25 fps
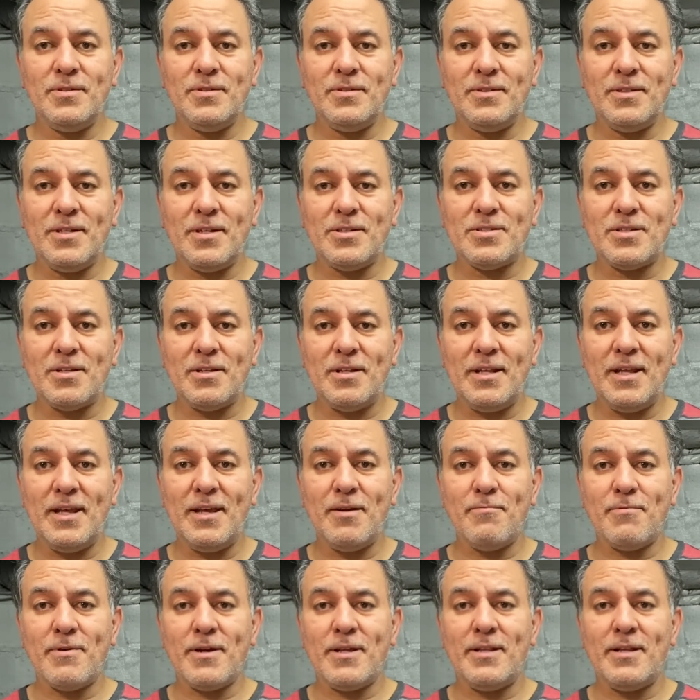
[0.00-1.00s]
there's a
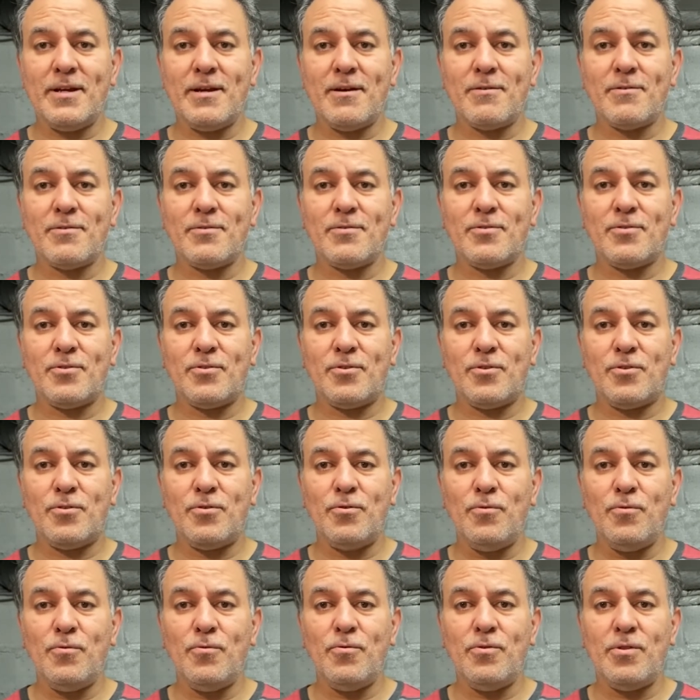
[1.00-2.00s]
link right there
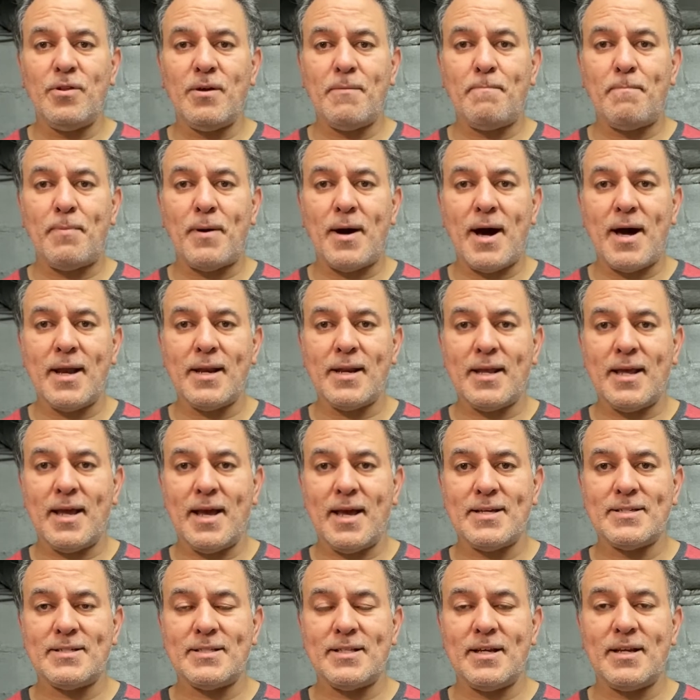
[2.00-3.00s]
to the
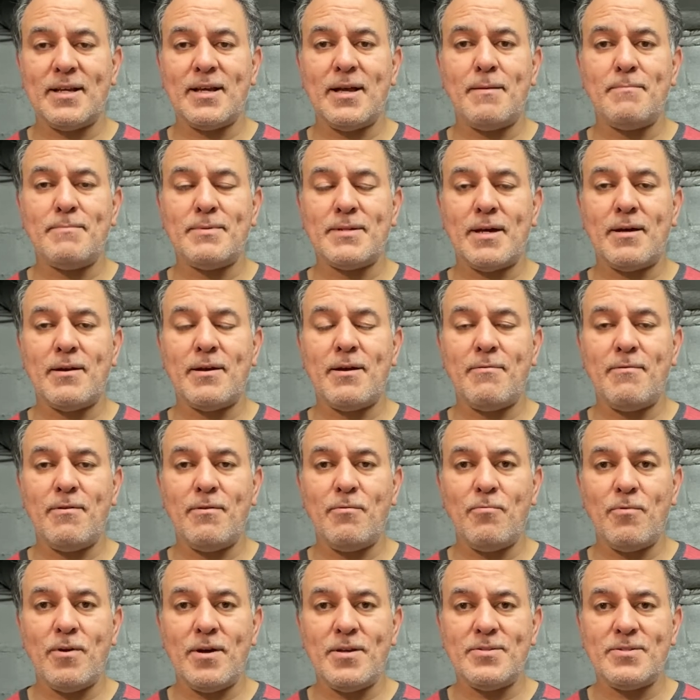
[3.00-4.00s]
podcast that comes out every
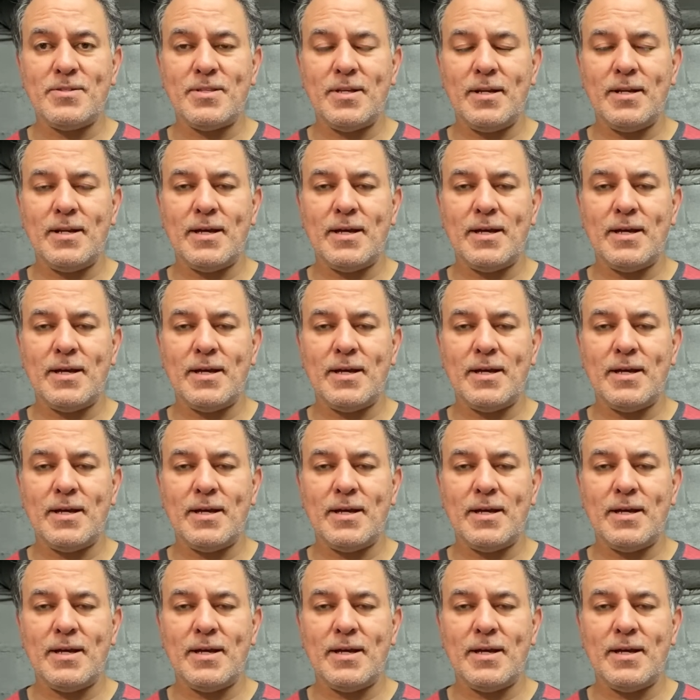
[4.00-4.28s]
Wednesday.